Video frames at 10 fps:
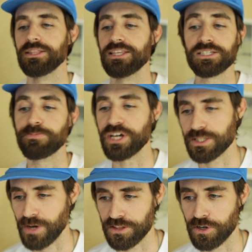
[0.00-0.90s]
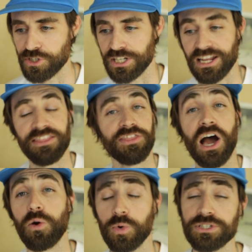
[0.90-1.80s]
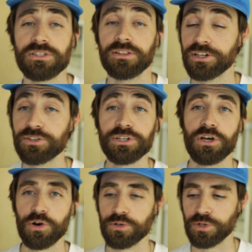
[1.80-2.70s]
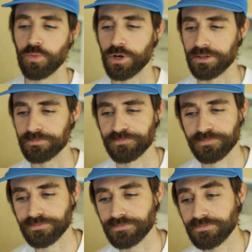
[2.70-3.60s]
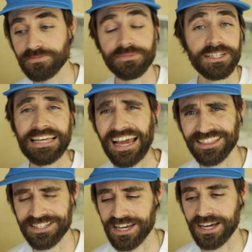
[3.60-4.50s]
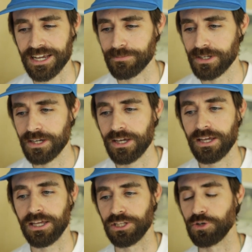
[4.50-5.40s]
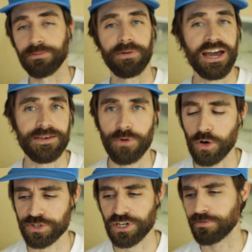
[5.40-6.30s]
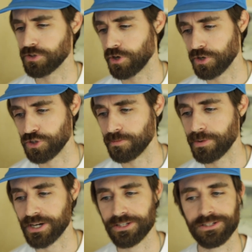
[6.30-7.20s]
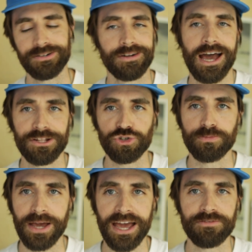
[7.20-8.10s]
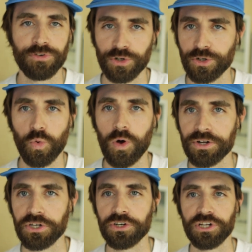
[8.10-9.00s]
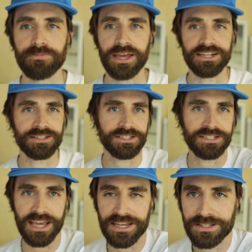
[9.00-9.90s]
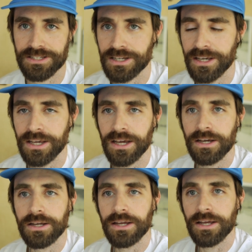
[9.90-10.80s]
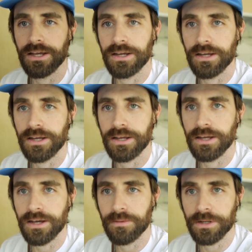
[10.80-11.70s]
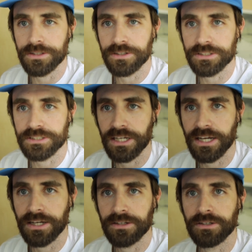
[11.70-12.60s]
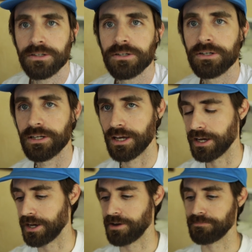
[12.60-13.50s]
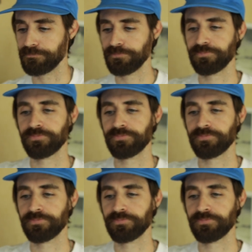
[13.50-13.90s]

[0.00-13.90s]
this blanks by 13 I thought was literally the only one at the time. You can buy them wholesale for $32. Not too bad for a quality hoodie made in the States. I'm going to turn this down. And